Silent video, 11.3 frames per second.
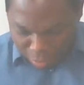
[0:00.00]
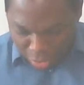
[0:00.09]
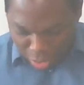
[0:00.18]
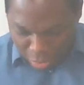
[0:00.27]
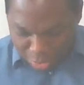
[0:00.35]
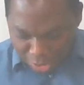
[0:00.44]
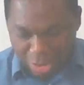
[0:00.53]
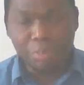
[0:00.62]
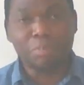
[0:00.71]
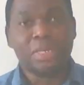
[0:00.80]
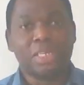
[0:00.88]
now becomes
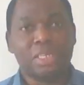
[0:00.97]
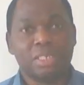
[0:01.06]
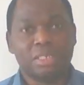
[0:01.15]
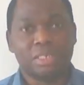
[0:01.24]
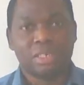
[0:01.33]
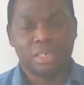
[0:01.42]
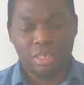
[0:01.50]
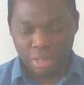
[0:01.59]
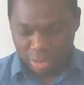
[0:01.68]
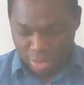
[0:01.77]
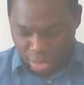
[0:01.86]
simply
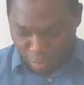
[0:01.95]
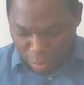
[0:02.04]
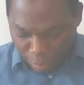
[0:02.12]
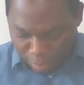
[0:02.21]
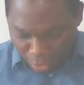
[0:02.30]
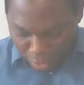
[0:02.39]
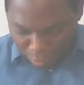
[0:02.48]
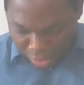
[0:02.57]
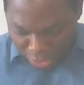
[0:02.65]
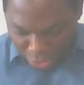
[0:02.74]
the Republic of